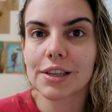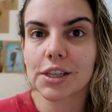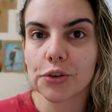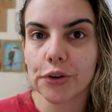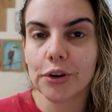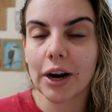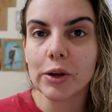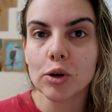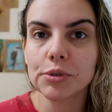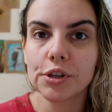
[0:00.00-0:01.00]
So I
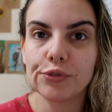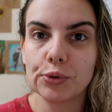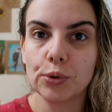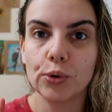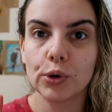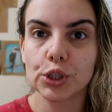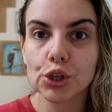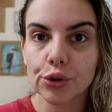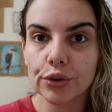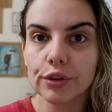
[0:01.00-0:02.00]
opted for
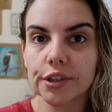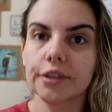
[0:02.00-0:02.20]
two